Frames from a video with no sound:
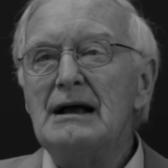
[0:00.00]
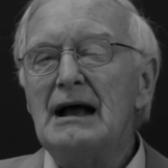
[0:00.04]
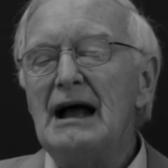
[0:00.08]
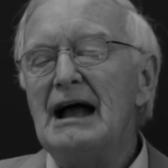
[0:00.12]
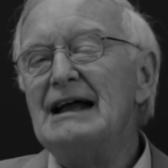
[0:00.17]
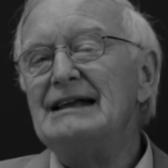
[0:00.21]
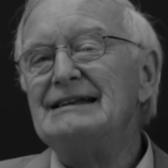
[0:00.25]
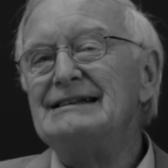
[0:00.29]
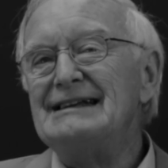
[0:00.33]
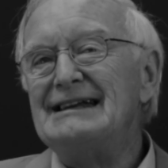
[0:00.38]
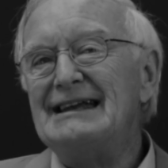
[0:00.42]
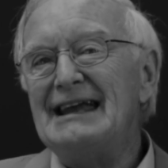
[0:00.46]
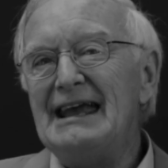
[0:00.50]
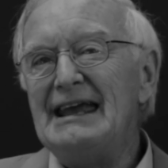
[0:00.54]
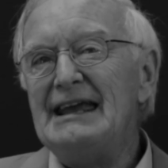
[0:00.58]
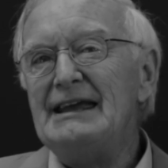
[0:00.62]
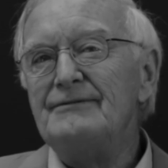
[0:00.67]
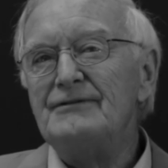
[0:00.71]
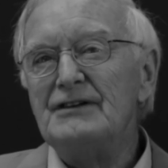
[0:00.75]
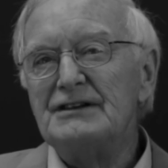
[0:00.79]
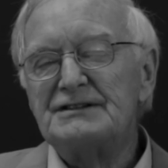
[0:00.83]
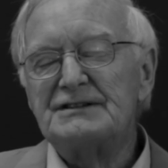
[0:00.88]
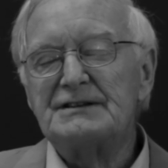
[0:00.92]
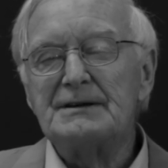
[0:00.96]
and
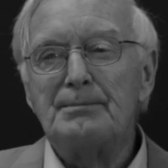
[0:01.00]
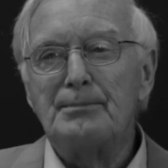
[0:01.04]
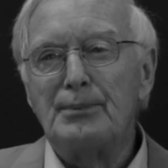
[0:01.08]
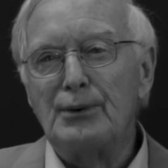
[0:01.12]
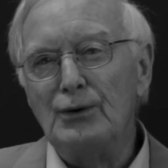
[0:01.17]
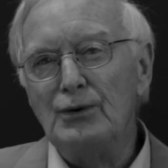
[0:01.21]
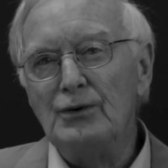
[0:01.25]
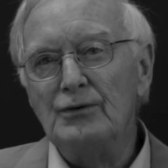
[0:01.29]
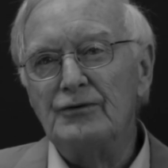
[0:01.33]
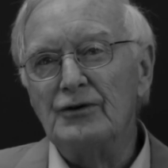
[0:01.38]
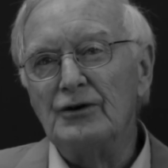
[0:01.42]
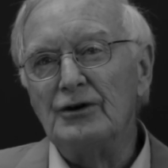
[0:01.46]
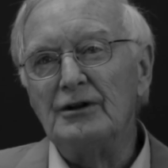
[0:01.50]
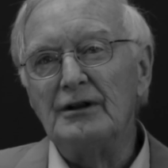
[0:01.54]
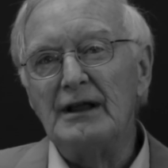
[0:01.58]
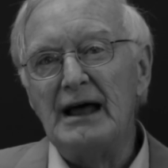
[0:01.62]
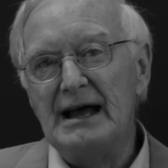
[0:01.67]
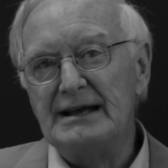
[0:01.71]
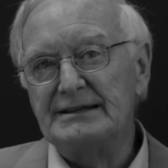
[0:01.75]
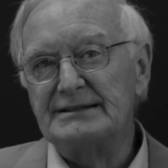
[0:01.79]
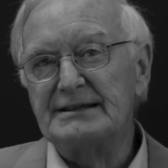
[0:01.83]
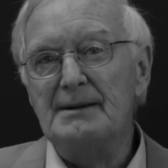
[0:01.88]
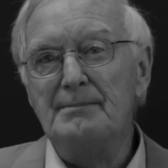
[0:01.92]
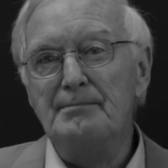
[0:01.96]
gave its approval
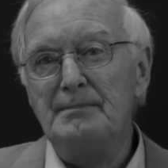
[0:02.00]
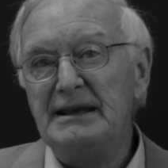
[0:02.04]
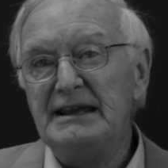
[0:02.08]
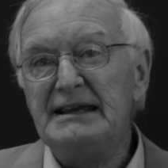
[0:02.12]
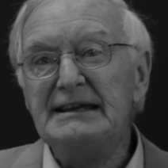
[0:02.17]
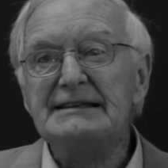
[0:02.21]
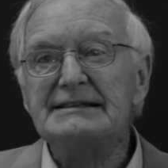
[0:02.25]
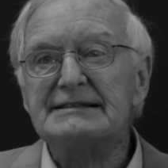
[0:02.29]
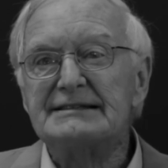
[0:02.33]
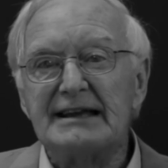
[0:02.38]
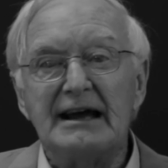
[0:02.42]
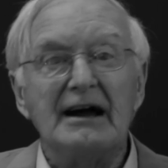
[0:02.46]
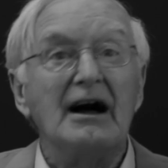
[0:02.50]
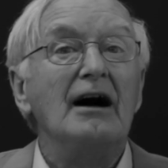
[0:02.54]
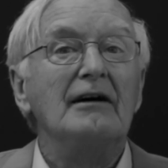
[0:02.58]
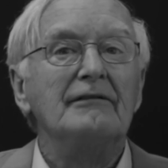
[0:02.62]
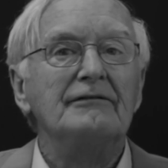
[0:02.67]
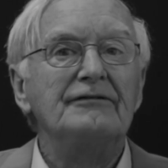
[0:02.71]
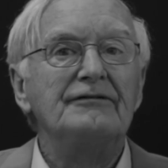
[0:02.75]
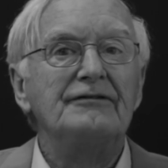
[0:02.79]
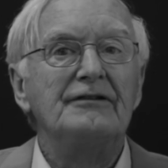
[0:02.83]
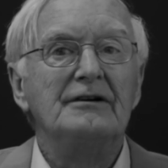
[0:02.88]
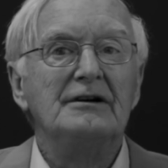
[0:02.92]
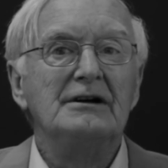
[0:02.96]
as a means
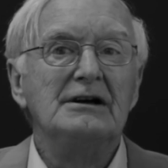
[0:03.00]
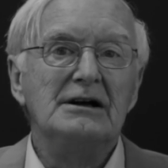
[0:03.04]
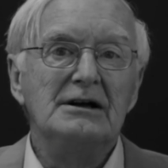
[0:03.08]
of